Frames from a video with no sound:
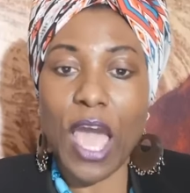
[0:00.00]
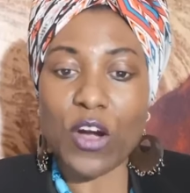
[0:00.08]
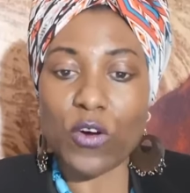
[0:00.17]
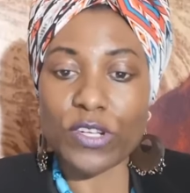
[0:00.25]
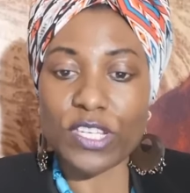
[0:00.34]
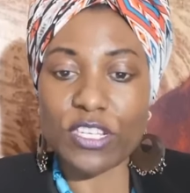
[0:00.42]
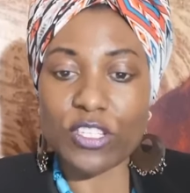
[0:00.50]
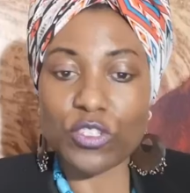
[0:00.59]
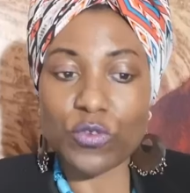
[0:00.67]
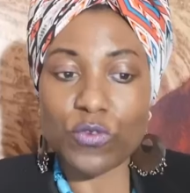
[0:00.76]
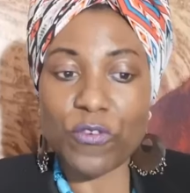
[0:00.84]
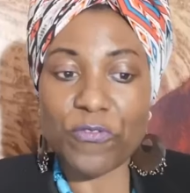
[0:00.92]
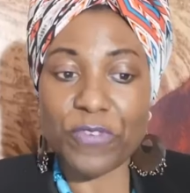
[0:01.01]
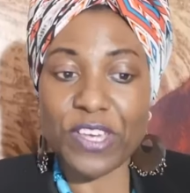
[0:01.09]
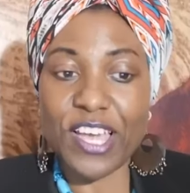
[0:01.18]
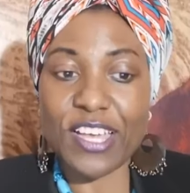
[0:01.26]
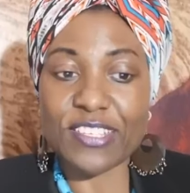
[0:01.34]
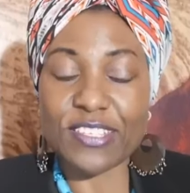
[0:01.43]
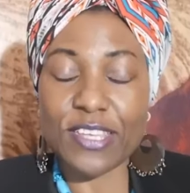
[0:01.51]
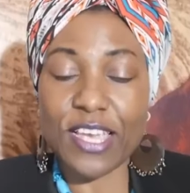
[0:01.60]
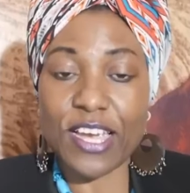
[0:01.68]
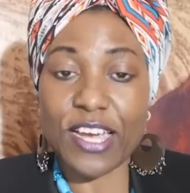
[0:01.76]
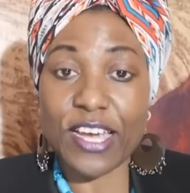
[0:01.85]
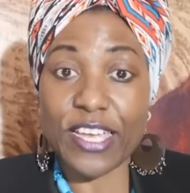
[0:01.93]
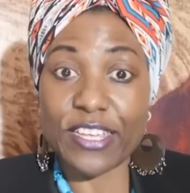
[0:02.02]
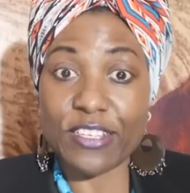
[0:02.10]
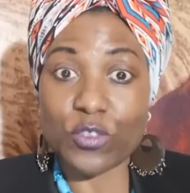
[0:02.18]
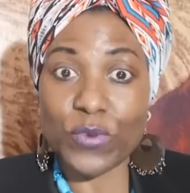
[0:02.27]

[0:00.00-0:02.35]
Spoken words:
according to figures in